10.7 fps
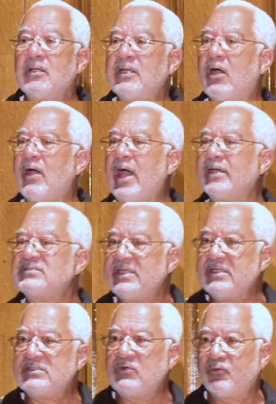Now, it's
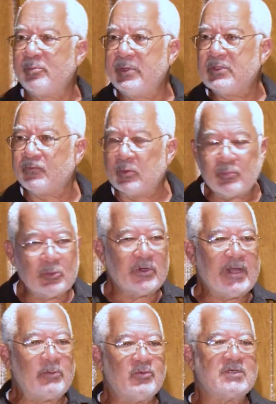easy for me to remember
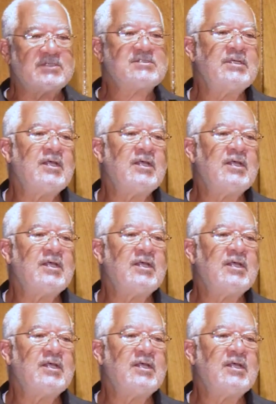that because